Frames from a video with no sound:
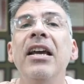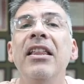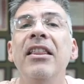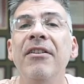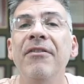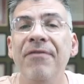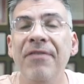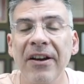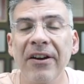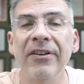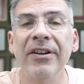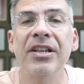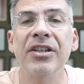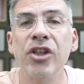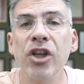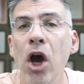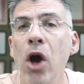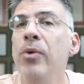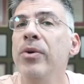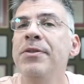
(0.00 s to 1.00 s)
the various
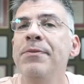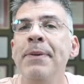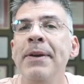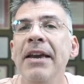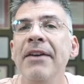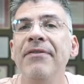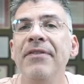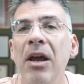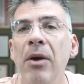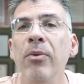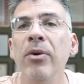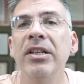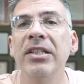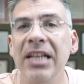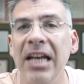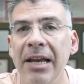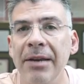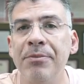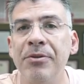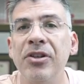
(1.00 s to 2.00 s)
O S P F network
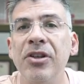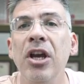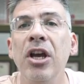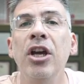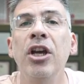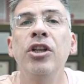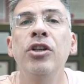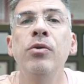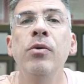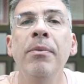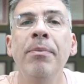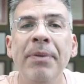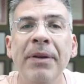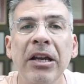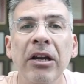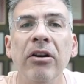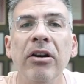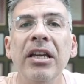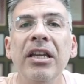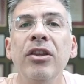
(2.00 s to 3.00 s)
types to
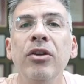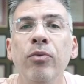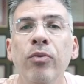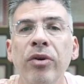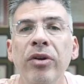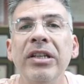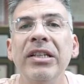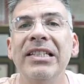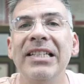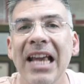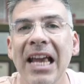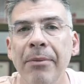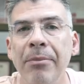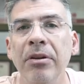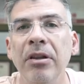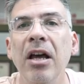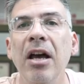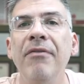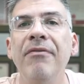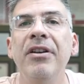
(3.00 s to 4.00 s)
appear in the routing
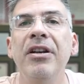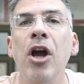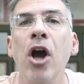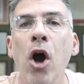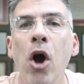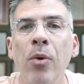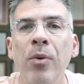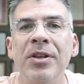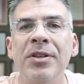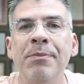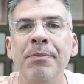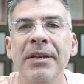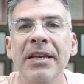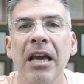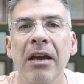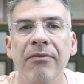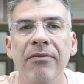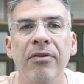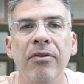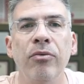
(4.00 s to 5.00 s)
table of an O S P
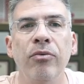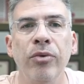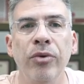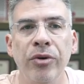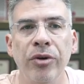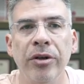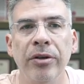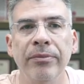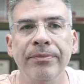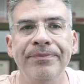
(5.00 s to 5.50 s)
F router.